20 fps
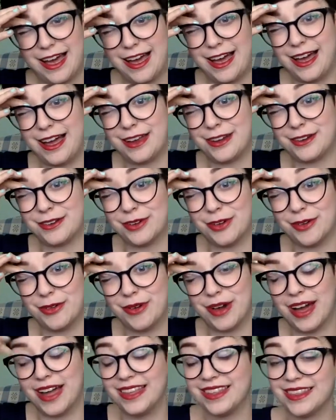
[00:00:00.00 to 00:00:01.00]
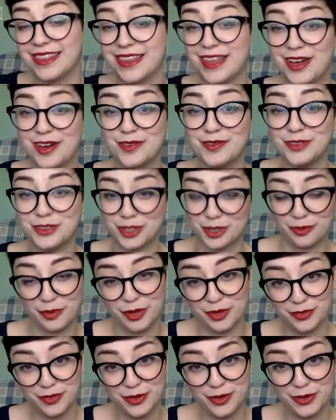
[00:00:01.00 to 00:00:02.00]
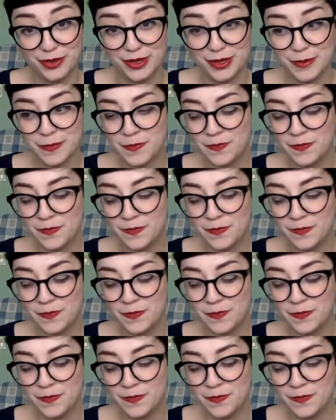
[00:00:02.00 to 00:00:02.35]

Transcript: I don't know. I love German food.